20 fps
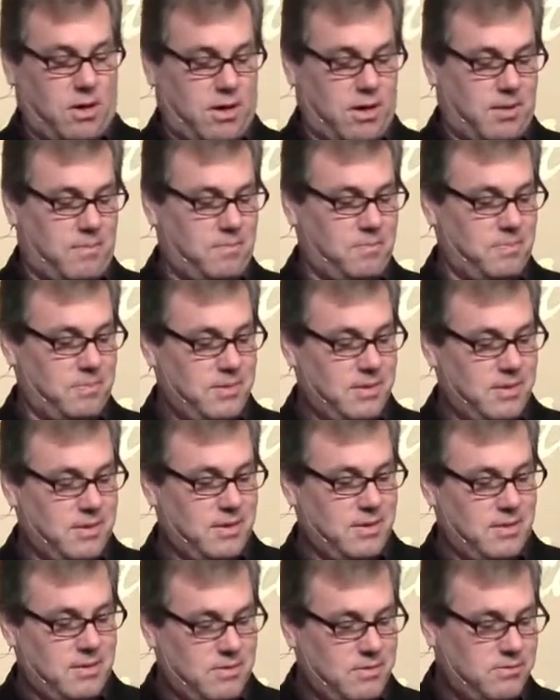um,
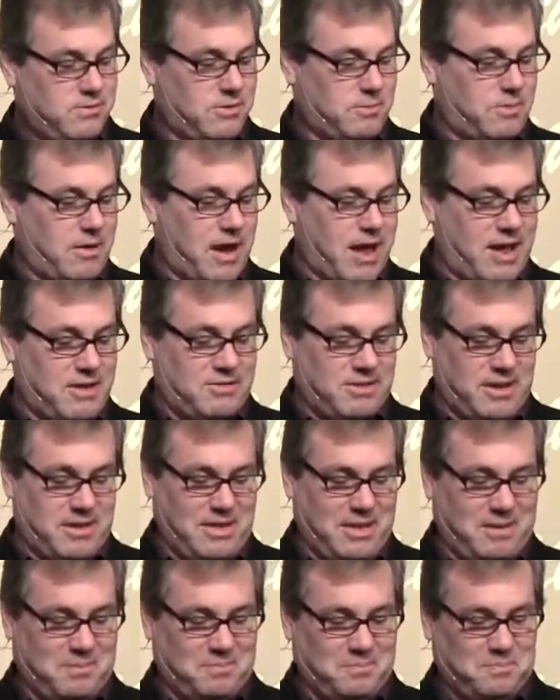surprise,
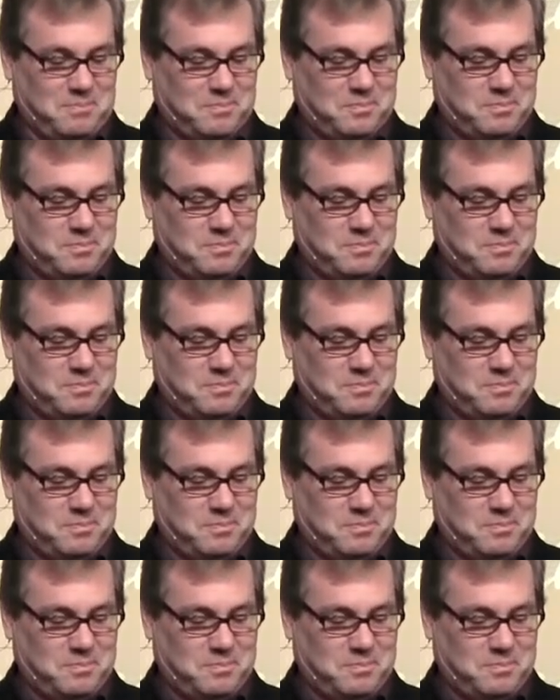isn't it?